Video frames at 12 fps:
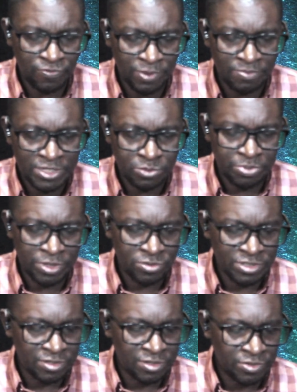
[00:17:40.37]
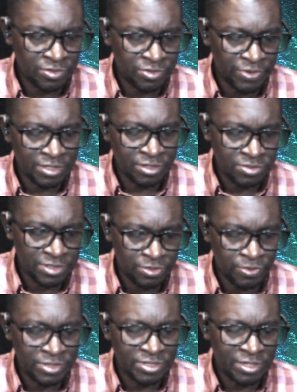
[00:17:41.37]
framed is built, created,
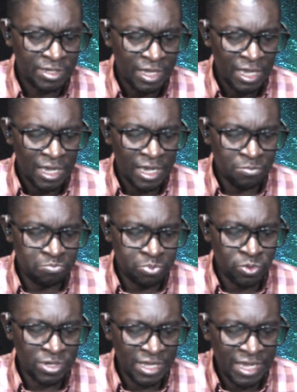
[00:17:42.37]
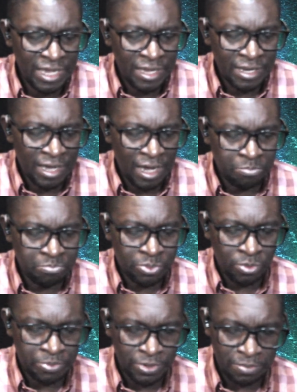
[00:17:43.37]
consecrated, and put in
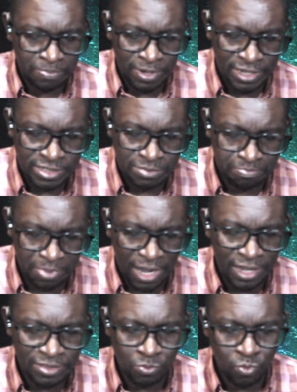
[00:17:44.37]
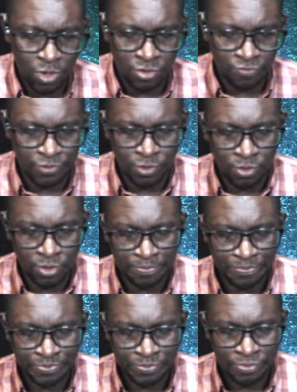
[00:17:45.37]
appropriate place by the word of God,
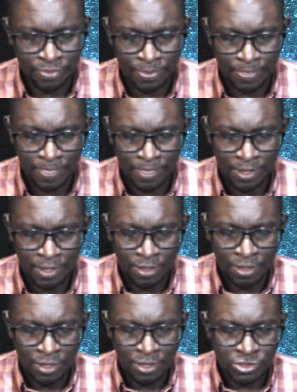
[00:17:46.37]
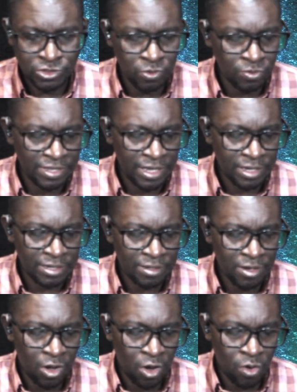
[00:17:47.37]
so that
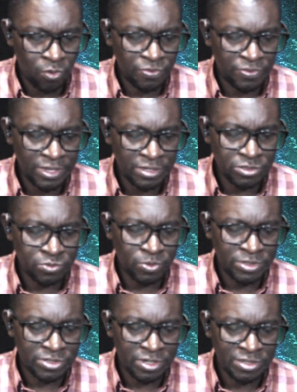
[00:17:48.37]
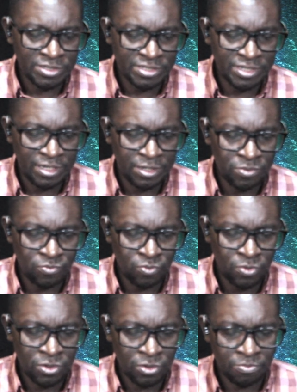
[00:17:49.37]
all things which are seen
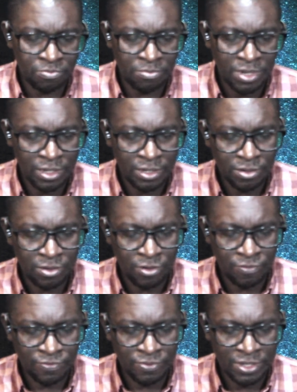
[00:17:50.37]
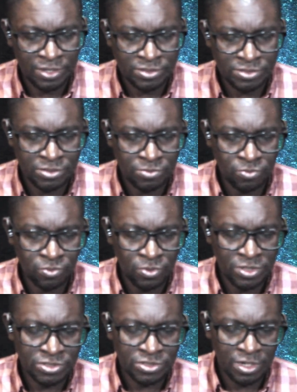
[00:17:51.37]
were not made of things
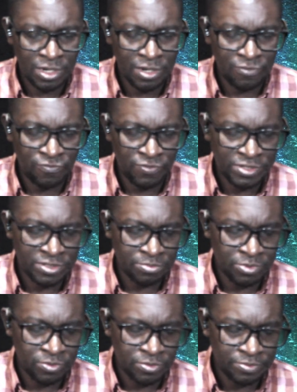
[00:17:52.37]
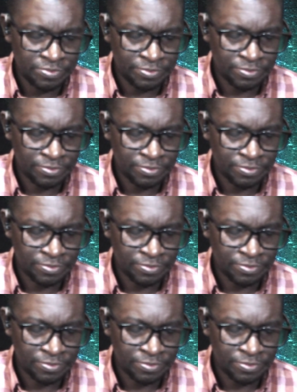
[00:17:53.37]
which are visible.